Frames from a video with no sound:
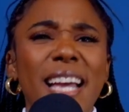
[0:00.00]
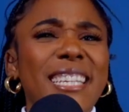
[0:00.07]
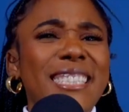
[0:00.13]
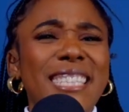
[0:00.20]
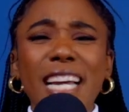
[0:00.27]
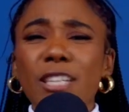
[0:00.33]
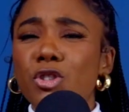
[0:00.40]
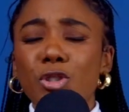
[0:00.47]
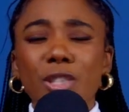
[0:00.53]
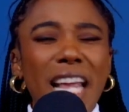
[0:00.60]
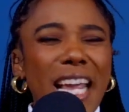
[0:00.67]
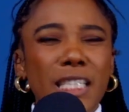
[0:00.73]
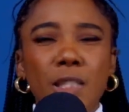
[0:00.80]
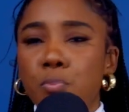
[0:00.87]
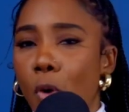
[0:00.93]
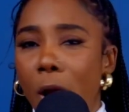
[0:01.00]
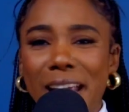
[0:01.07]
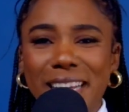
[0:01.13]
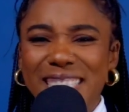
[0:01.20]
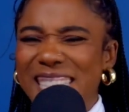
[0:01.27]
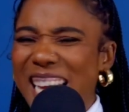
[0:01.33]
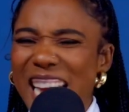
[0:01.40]
yesterday's
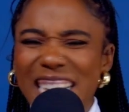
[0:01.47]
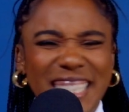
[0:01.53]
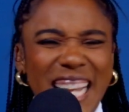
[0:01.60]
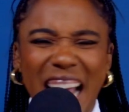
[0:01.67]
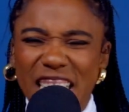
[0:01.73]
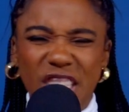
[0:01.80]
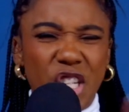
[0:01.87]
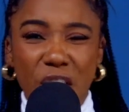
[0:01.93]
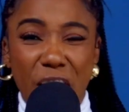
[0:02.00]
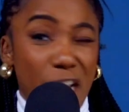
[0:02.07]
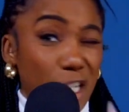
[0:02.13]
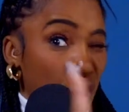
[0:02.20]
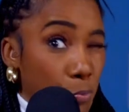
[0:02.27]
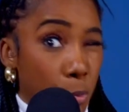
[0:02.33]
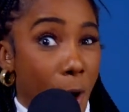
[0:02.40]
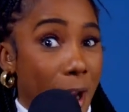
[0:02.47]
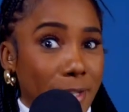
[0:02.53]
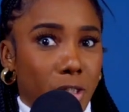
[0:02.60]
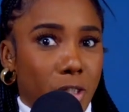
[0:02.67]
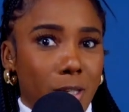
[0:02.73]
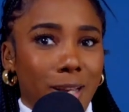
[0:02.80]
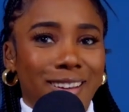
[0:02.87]
price is not today's
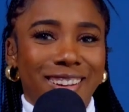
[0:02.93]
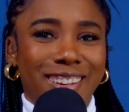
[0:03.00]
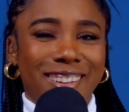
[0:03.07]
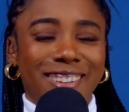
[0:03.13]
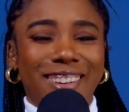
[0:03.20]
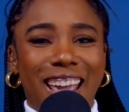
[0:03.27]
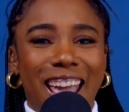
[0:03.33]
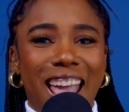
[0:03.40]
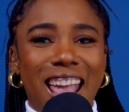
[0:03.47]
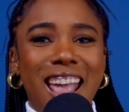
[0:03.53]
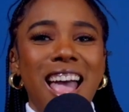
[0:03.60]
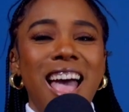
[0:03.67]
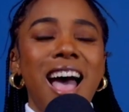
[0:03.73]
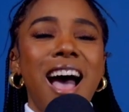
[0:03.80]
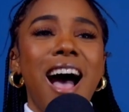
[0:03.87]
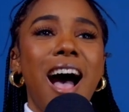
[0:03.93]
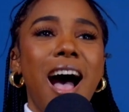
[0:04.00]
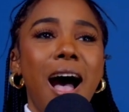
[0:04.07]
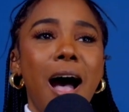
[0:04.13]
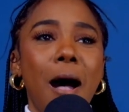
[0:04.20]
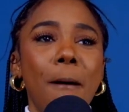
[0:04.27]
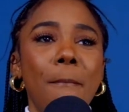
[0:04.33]
price. Okay.
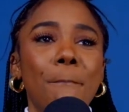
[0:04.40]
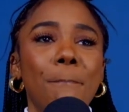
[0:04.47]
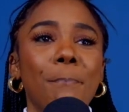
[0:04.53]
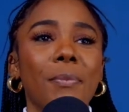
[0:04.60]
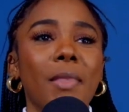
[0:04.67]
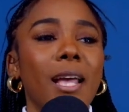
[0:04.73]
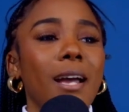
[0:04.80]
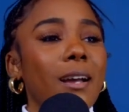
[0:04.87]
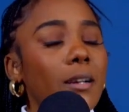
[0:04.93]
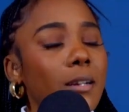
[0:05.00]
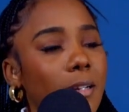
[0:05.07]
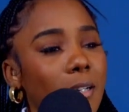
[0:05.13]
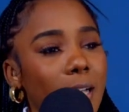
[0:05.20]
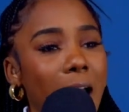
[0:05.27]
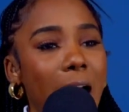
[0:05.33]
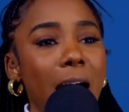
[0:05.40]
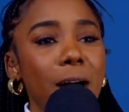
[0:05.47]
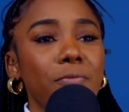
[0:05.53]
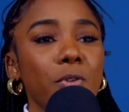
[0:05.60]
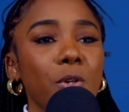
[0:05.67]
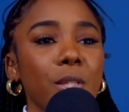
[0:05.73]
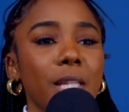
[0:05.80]
I
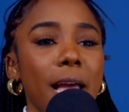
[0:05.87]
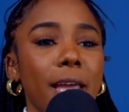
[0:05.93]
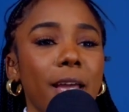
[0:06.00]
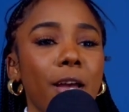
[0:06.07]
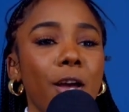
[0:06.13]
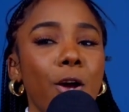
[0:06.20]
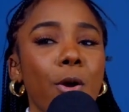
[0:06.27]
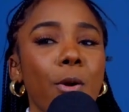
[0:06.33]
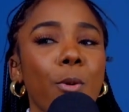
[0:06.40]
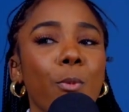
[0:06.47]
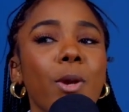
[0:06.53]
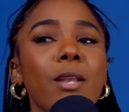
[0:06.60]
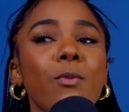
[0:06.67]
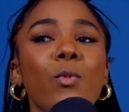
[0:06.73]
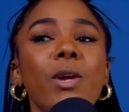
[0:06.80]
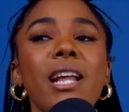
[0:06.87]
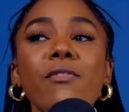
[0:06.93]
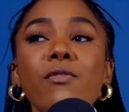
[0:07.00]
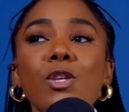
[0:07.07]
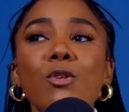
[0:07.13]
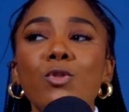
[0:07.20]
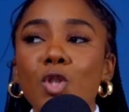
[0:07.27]
feel like
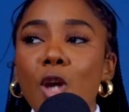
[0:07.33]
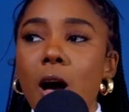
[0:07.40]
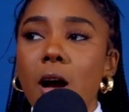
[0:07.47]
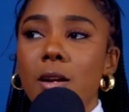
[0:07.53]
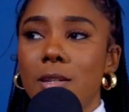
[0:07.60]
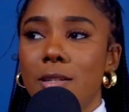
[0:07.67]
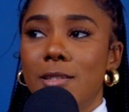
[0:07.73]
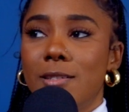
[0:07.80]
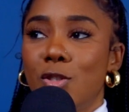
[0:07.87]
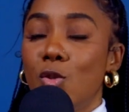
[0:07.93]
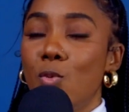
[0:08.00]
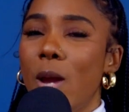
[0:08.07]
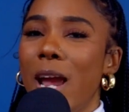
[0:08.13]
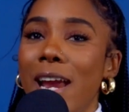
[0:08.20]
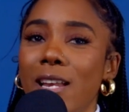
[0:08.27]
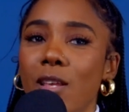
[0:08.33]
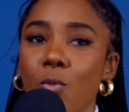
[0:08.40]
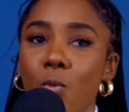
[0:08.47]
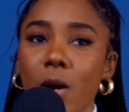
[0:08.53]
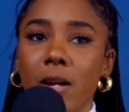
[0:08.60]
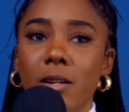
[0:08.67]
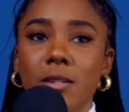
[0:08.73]
whenever you talk to
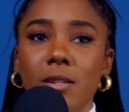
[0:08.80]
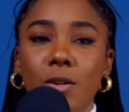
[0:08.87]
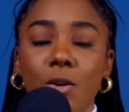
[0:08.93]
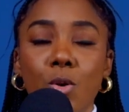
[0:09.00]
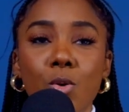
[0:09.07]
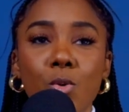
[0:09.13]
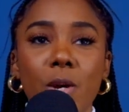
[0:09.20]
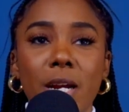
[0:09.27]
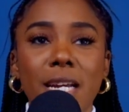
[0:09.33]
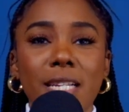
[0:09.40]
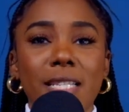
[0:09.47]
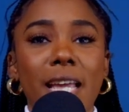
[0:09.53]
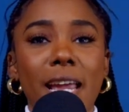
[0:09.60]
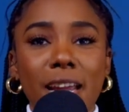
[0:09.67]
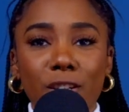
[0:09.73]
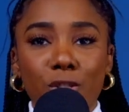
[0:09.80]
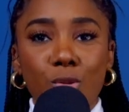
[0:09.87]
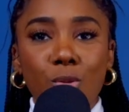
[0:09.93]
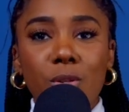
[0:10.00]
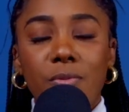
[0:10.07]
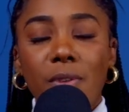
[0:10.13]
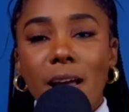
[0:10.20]
anyone who is a
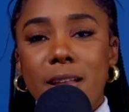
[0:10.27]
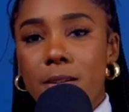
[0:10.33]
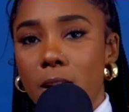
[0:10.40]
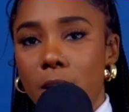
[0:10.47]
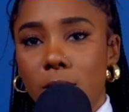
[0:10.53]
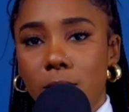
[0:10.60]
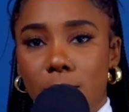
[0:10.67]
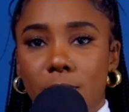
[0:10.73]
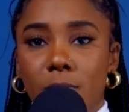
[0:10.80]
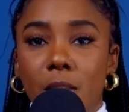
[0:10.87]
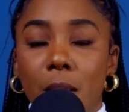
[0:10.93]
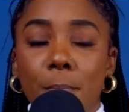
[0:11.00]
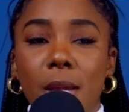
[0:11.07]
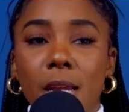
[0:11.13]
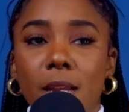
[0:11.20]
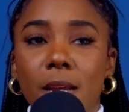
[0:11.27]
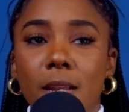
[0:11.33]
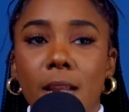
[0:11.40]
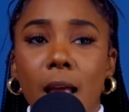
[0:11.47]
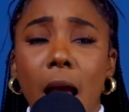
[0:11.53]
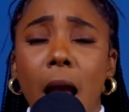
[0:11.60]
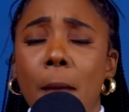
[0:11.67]
certified adult,
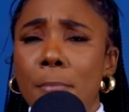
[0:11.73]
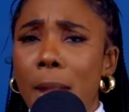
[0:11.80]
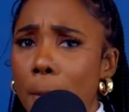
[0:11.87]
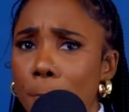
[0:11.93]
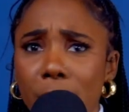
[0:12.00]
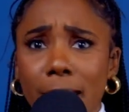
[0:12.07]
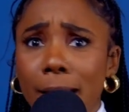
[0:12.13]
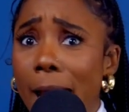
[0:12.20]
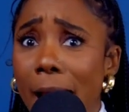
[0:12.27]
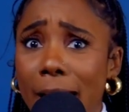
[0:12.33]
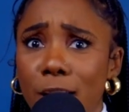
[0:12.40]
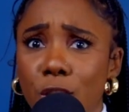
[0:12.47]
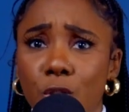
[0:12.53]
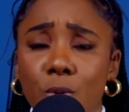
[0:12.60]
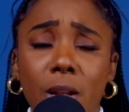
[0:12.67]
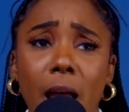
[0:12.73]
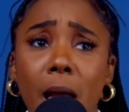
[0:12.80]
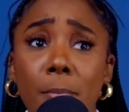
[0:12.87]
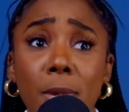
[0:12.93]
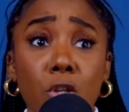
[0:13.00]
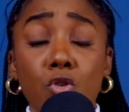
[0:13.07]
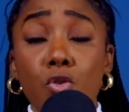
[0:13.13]
meaning I'm not putting an age on it. I
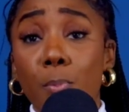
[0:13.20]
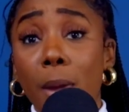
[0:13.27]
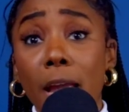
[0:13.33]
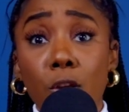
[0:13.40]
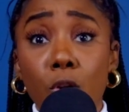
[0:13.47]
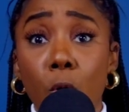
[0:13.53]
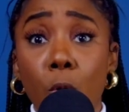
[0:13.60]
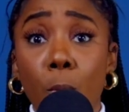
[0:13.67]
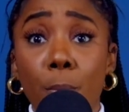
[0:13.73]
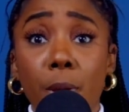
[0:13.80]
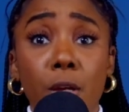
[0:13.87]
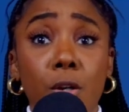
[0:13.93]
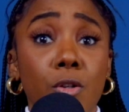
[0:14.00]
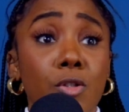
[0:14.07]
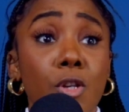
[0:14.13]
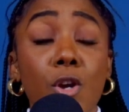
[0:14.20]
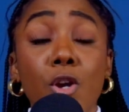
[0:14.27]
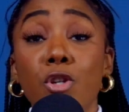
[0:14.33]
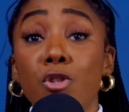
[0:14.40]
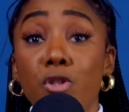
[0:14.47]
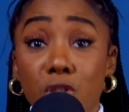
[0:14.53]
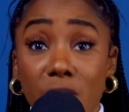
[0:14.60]
mean, you paying your own bills,
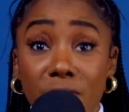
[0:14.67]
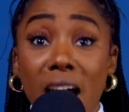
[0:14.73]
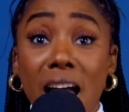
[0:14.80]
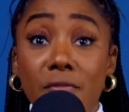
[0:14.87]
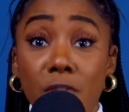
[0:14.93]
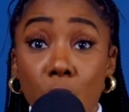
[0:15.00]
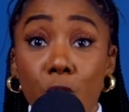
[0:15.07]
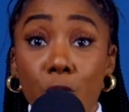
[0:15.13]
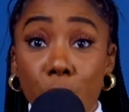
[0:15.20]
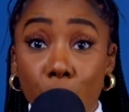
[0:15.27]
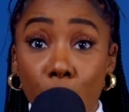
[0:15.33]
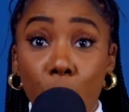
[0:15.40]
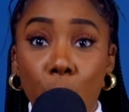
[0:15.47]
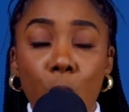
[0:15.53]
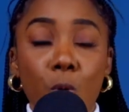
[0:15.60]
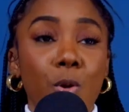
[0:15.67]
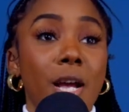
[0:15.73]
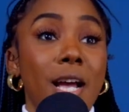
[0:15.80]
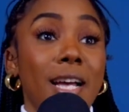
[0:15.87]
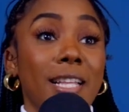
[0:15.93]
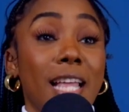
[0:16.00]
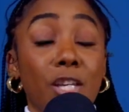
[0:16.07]
you're surviving on your own,
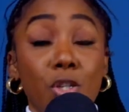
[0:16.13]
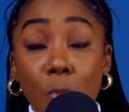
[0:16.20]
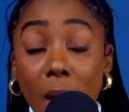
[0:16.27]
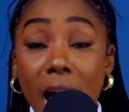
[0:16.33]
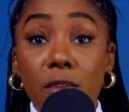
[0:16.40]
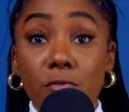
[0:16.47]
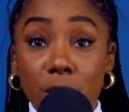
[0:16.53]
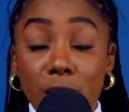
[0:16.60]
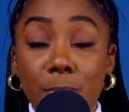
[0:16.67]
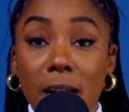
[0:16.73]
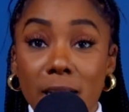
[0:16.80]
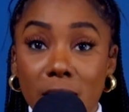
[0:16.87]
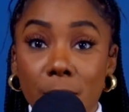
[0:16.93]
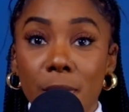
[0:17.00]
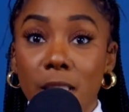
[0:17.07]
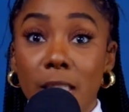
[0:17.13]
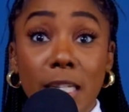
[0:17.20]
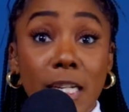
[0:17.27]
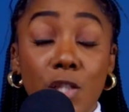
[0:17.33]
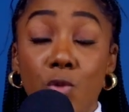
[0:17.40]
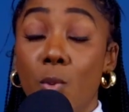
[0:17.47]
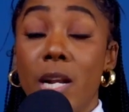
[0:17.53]
like you have
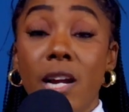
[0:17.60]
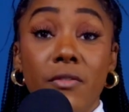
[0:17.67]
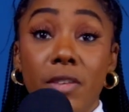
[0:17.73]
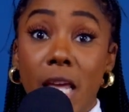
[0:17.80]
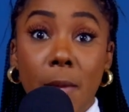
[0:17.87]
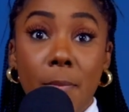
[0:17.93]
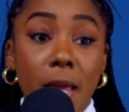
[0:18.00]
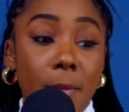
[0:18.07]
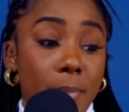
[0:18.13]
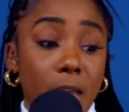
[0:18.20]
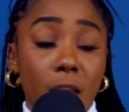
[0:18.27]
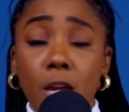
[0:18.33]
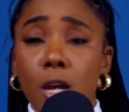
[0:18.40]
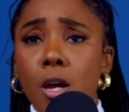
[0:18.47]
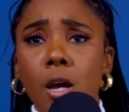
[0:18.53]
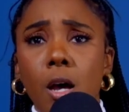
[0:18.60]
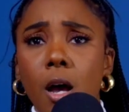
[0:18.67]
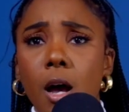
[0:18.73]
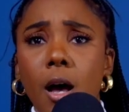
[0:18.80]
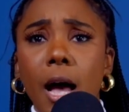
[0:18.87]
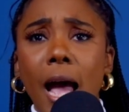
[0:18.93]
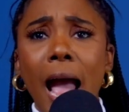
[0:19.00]
responsibilities, whatever they may be,
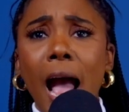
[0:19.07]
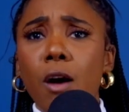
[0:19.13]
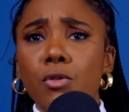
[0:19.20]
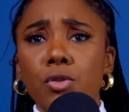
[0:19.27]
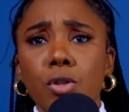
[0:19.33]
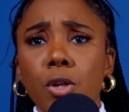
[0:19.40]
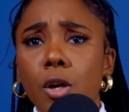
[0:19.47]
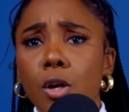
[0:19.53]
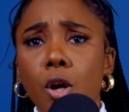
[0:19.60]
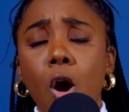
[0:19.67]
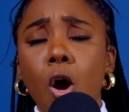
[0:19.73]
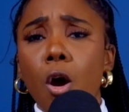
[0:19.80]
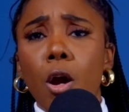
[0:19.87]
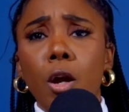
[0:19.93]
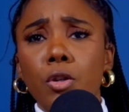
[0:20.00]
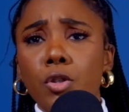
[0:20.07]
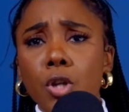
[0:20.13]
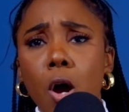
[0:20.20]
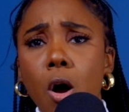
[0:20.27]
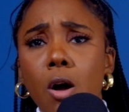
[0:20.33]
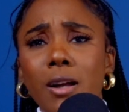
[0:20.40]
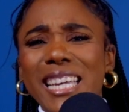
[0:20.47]
house, car,
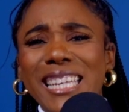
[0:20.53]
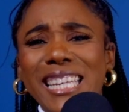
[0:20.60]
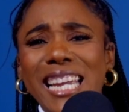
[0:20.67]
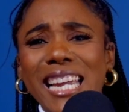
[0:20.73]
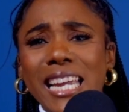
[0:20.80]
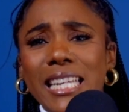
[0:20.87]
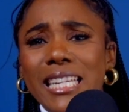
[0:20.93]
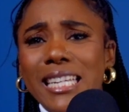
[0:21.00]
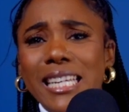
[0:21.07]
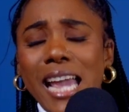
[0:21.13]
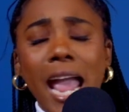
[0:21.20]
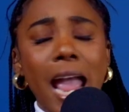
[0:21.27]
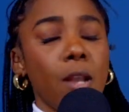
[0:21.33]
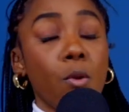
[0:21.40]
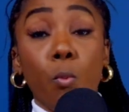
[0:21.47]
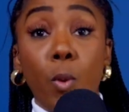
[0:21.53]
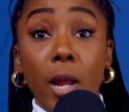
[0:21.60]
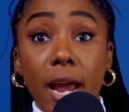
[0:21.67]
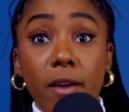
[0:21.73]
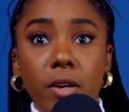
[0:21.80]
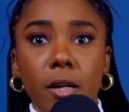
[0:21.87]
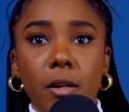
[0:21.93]
dog, kid, cat,
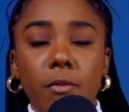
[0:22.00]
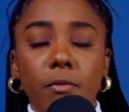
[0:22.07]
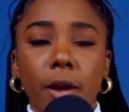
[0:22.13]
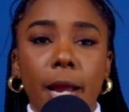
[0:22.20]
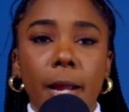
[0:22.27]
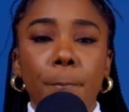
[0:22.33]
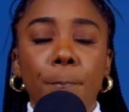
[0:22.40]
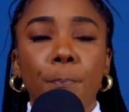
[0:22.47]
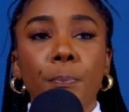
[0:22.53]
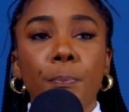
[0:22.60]
whatever, right?